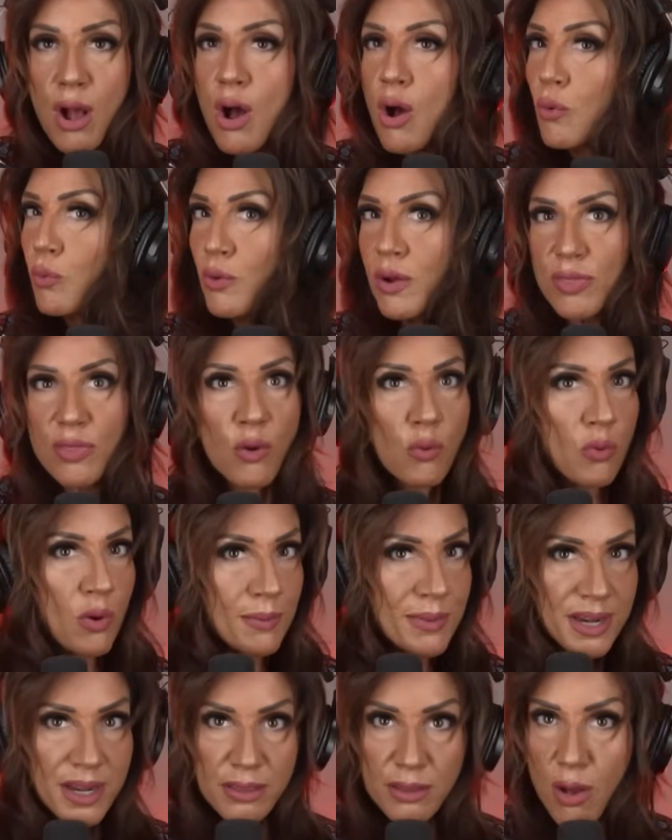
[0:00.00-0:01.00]
When the
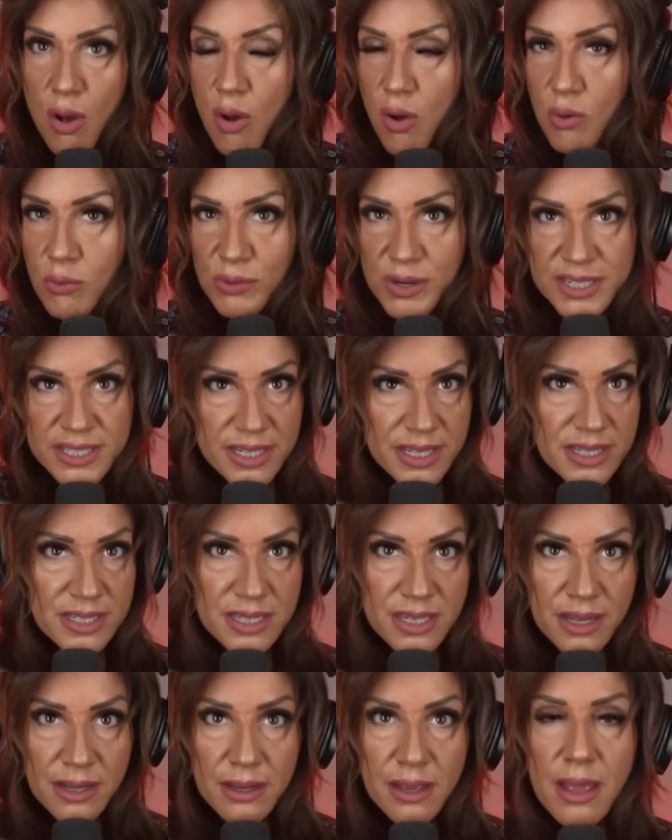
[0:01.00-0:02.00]
woman in the home
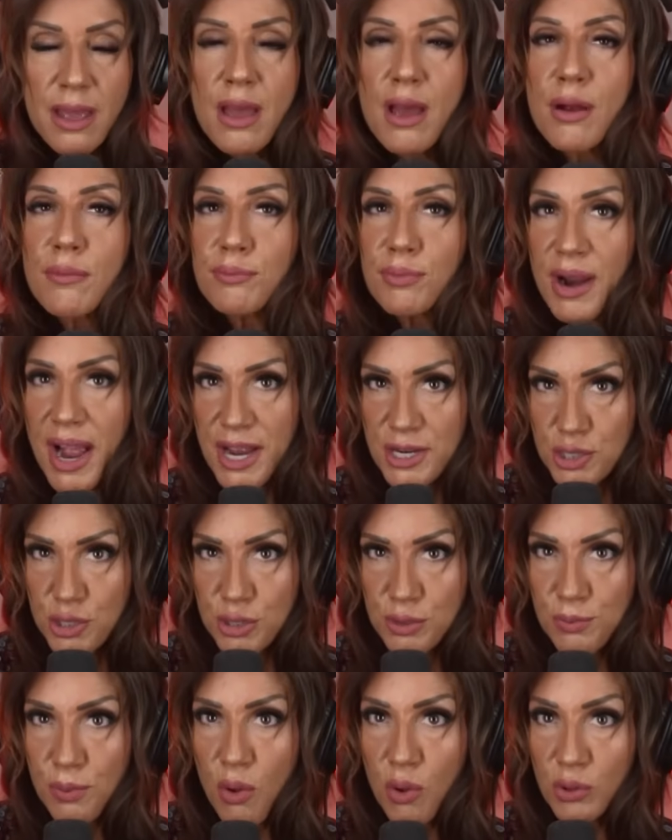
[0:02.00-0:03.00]
resisted,
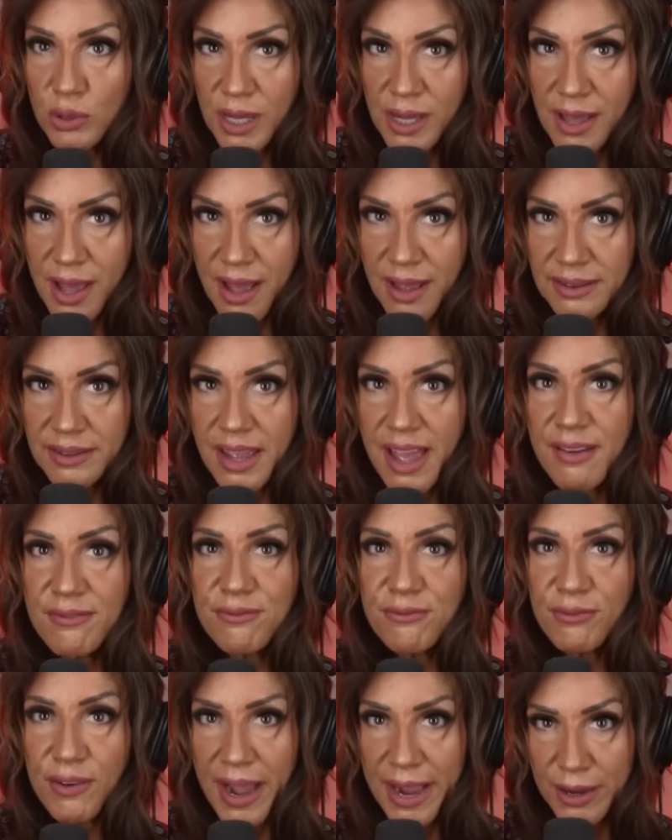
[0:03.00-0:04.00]
Brashers pulled a gun and
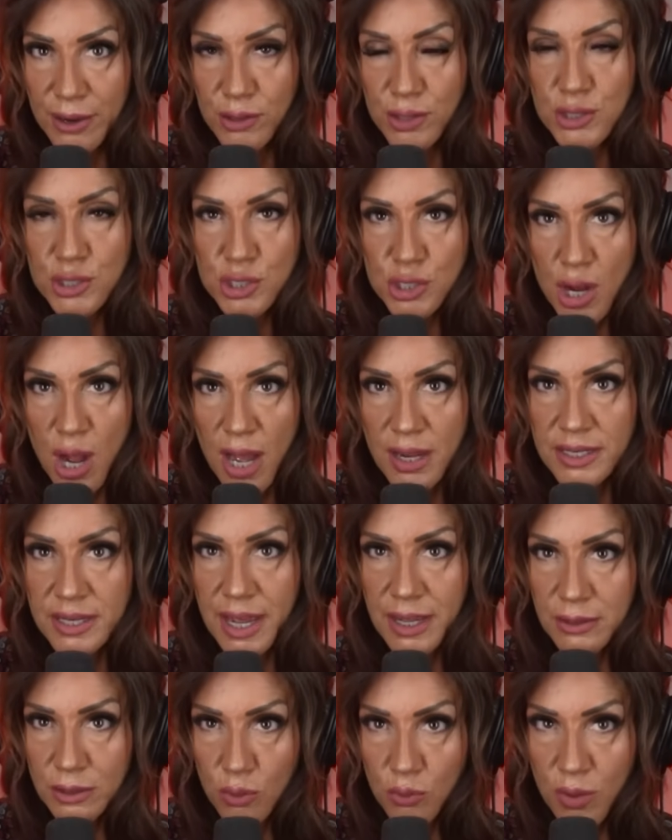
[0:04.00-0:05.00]
fired a shot
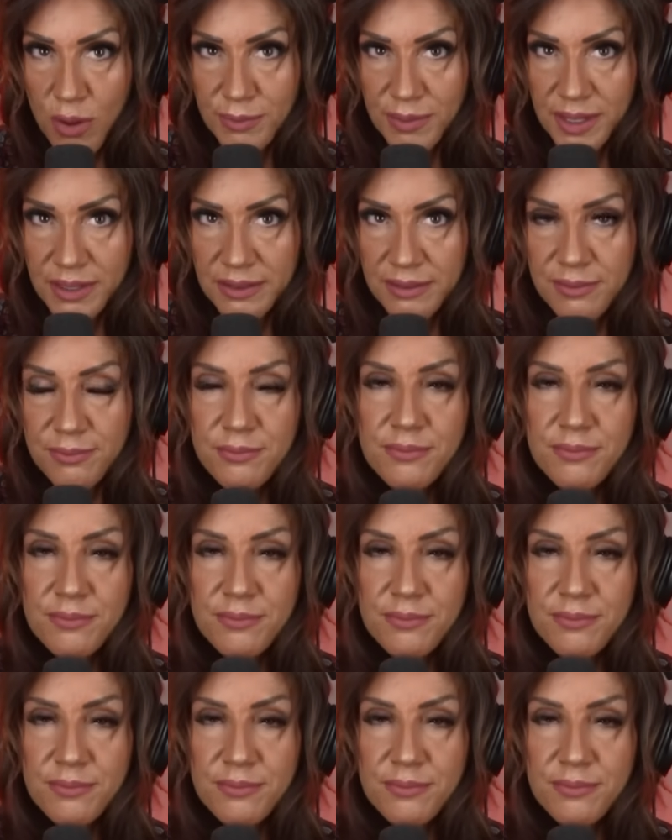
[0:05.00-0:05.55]
at the woman.